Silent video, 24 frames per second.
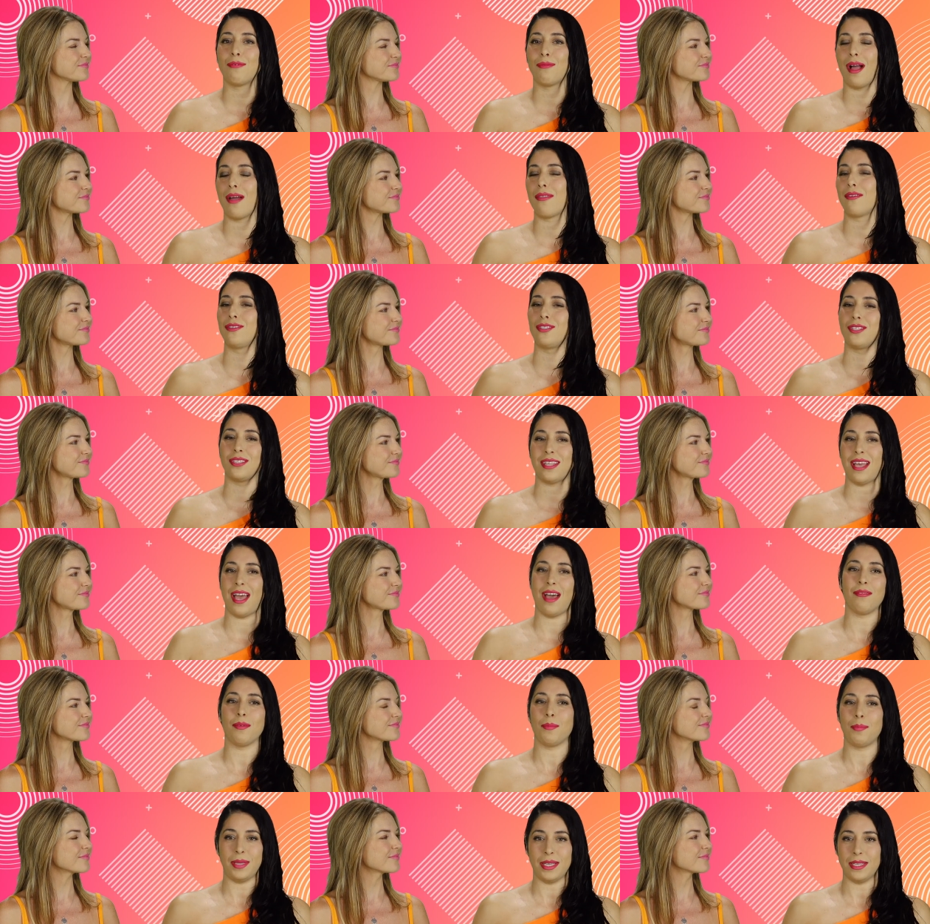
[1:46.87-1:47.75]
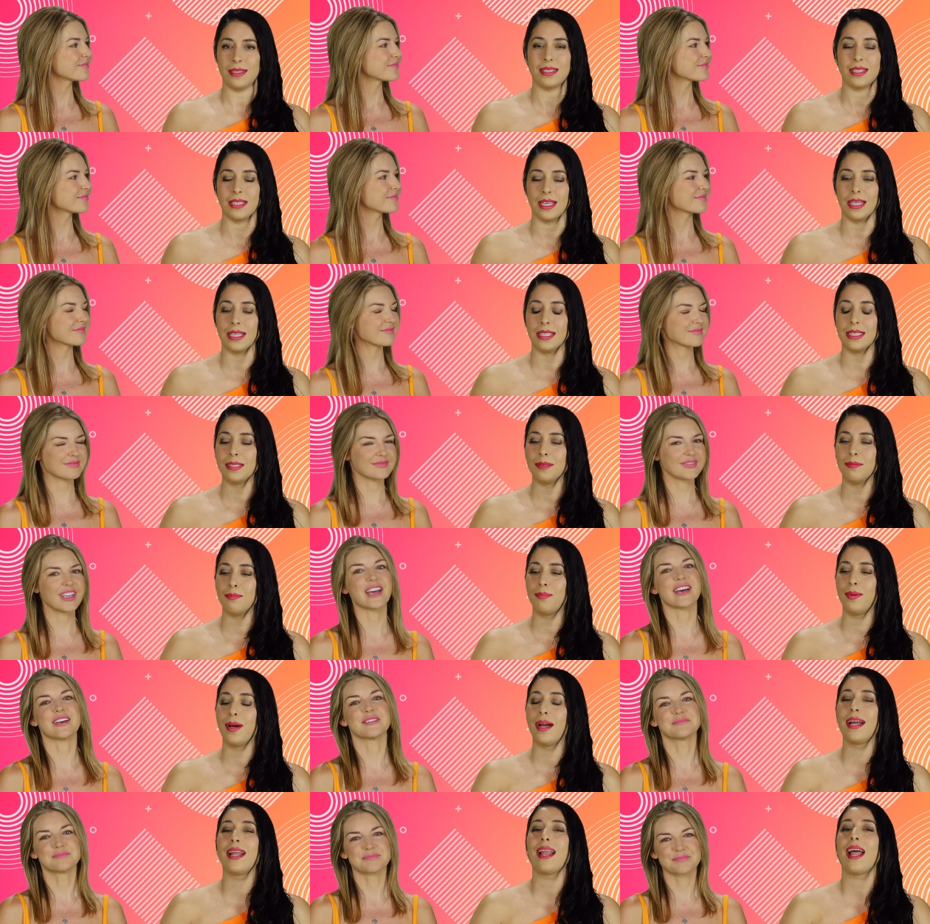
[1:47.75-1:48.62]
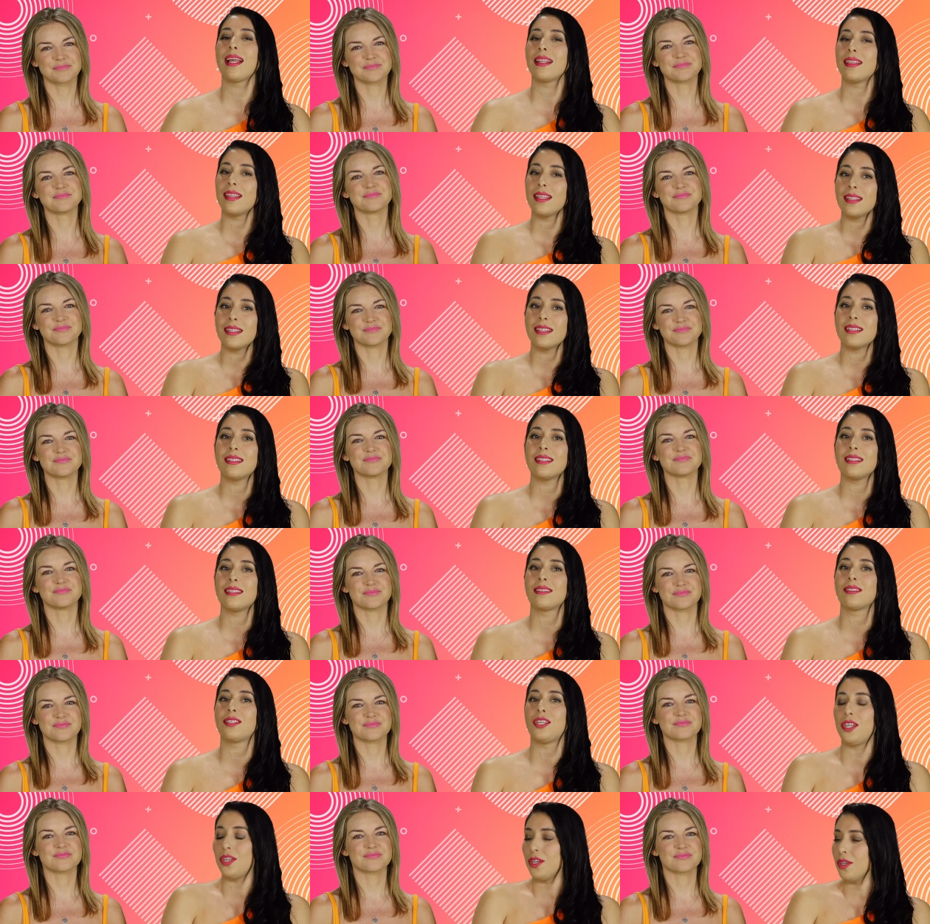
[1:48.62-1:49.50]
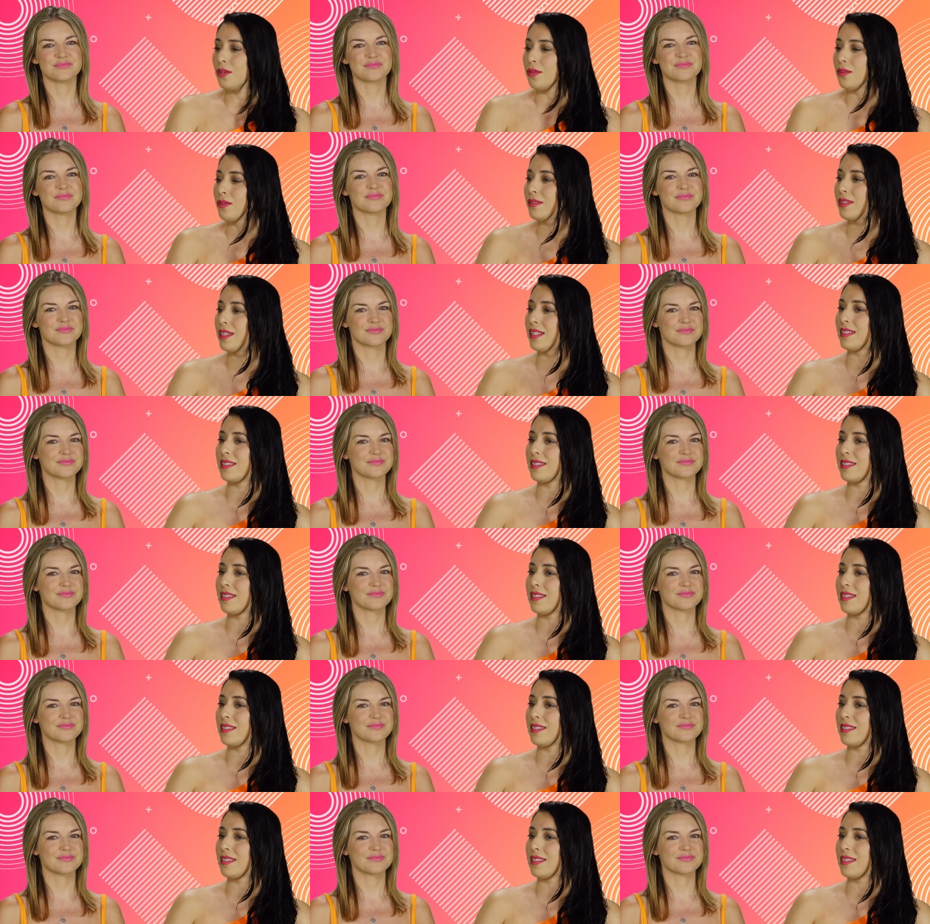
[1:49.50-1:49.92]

Speaker 1: rather just have a pizza. Yeah. But I think this is cute.